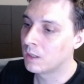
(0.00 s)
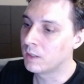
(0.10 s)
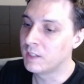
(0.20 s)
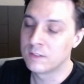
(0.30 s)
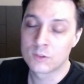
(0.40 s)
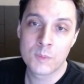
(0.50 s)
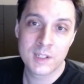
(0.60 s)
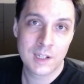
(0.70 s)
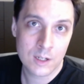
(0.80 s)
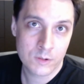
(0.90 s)
in so
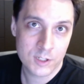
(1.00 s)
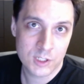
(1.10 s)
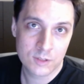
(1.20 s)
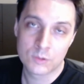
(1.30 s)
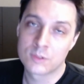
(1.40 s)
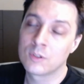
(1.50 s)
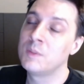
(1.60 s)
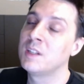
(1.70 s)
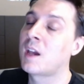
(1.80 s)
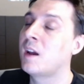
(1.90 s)
many languages, to so
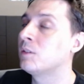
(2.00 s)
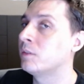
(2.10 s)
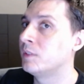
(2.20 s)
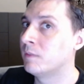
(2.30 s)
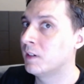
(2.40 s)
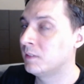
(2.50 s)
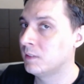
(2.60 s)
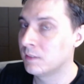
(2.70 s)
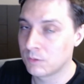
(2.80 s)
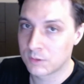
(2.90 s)
many kinds of
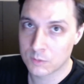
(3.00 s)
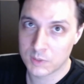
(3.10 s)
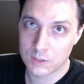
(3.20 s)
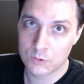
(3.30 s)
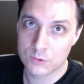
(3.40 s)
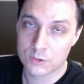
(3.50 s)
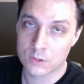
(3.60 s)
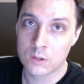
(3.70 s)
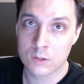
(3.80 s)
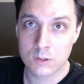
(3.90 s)
devices, to so many users
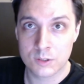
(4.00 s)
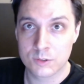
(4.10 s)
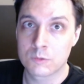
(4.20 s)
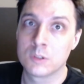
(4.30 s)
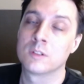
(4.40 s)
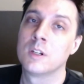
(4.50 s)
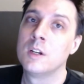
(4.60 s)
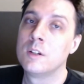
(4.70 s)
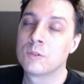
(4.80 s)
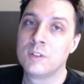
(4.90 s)
all across the world.
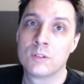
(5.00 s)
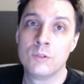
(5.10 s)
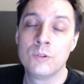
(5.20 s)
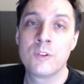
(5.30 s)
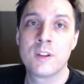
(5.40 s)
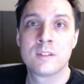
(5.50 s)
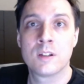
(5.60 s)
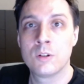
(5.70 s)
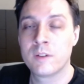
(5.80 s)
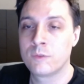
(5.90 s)
So it's a new thing that
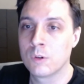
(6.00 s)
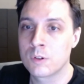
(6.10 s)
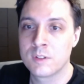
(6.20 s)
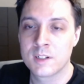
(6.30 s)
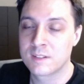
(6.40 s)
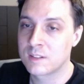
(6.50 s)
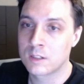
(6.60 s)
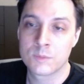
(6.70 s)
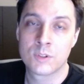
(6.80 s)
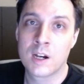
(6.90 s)
you have to learn that
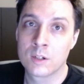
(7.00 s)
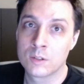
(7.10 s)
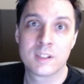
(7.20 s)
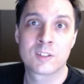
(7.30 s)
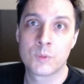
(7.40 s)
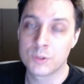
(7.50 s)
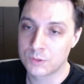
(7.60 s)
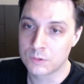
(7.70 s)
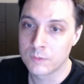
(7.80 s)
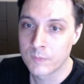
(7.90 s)
startups are not exposed
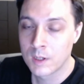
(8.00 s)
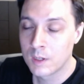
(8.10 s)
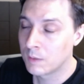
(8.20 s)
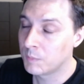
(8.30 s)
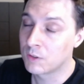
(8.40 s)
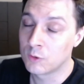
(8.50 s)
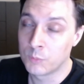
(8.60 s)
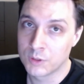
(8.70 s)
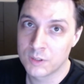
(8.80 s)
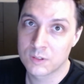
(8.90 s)
to, because
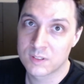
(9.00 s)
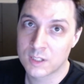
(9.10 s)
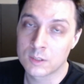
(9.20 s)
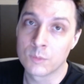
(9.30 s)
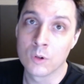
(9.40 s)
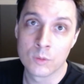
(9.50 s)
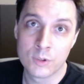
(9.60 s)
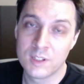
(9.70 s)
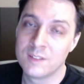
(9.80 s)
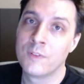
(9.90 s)
building a startup
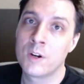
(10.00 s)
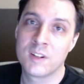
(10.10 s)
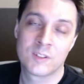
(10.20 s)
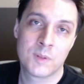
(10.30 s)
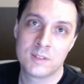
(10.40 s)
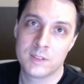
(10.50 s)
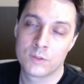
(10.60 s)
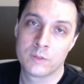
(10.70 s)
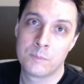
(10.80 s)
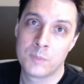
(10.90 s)
globally is very expensive.
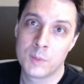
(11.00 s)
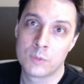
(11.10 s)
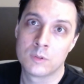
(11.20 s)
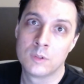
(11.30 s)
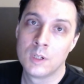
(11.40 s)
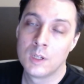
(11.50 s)
So people